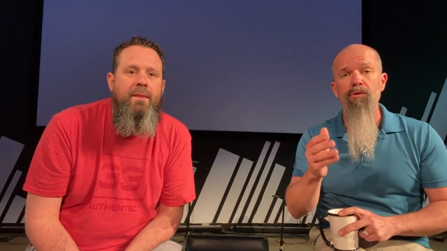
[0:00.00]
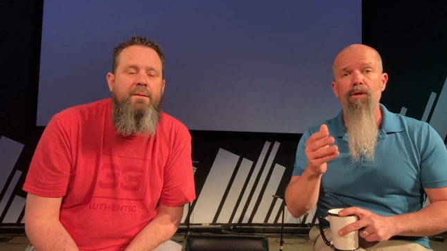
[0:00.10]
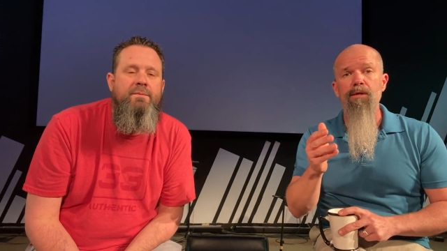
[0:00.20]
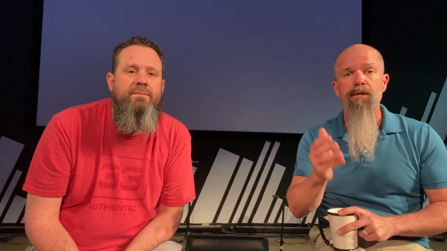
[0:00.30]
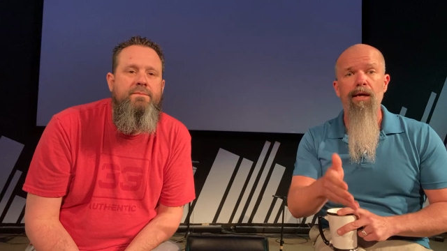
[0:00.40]
Speaker 1: You
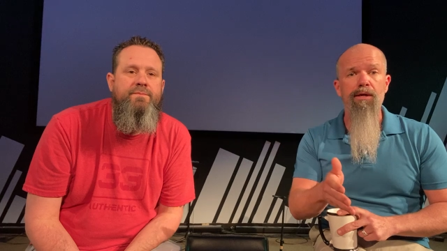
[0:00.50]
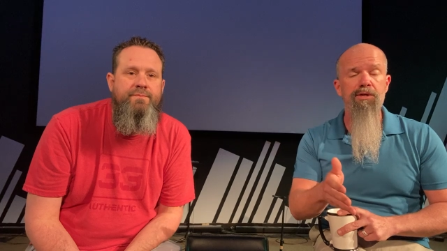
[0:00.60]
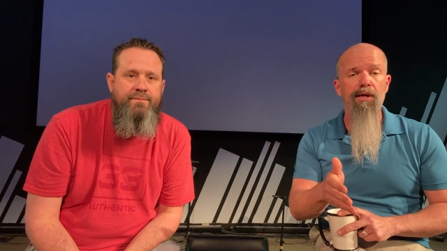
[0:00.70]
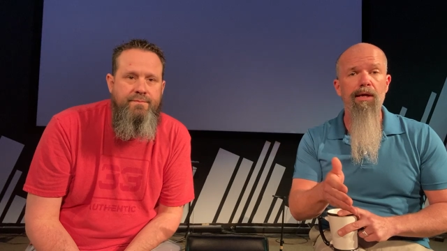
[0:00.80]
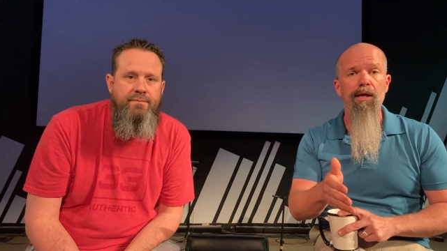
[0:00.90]
can
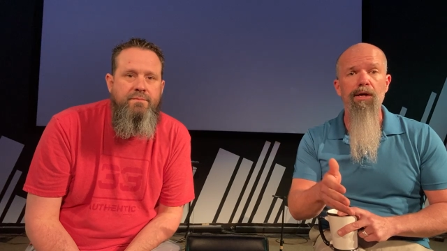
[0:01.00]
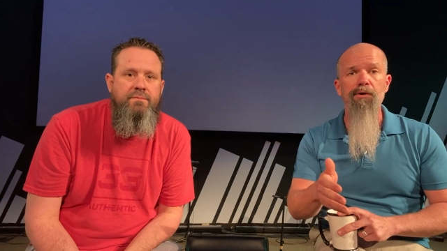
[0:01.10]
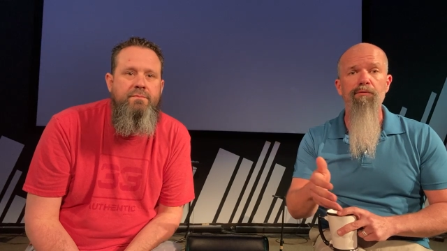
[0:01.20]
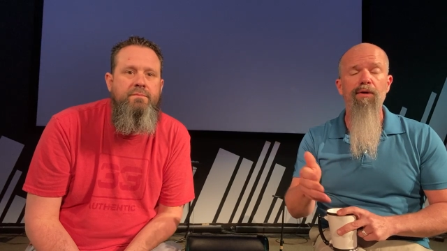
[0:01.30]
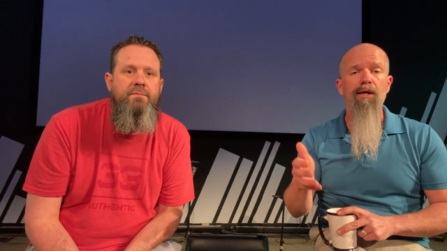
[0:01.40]
text to
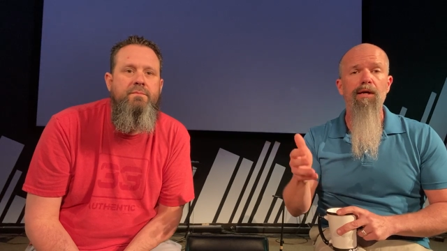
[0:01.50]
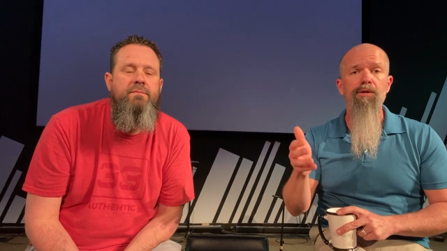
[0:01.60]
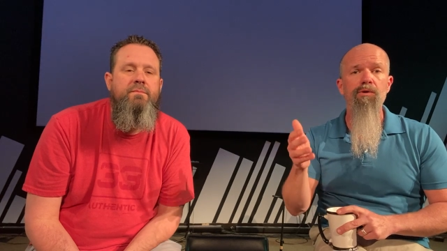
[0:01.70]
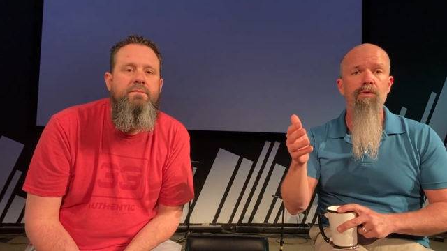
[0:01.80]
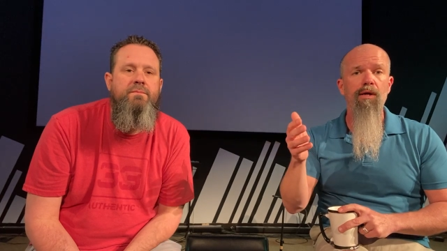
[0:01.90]
give. Uh,
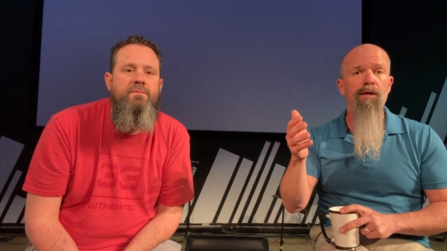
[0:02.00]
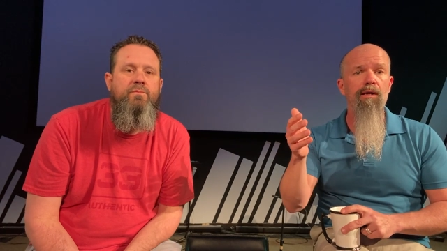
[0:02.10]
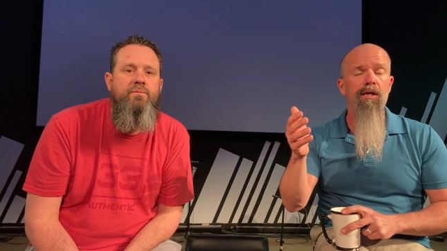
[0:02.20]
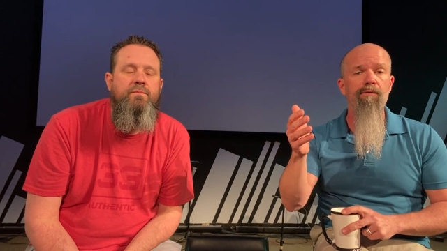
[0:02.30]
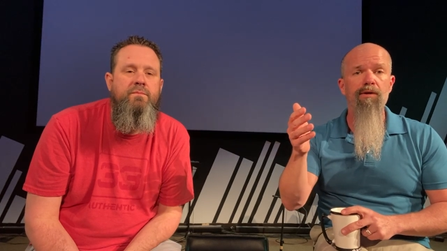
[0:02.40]
you
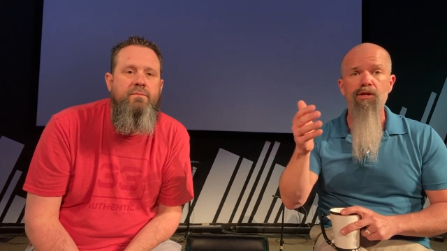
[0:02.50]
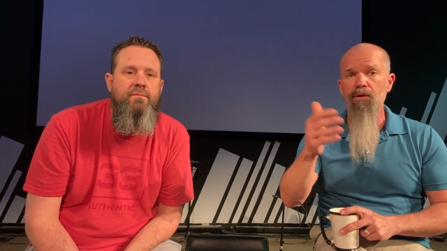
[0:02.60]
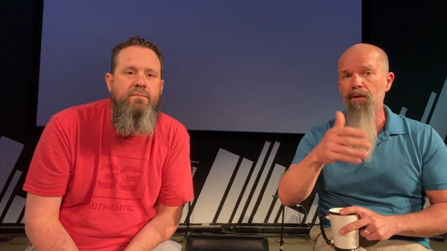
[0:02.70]
can even,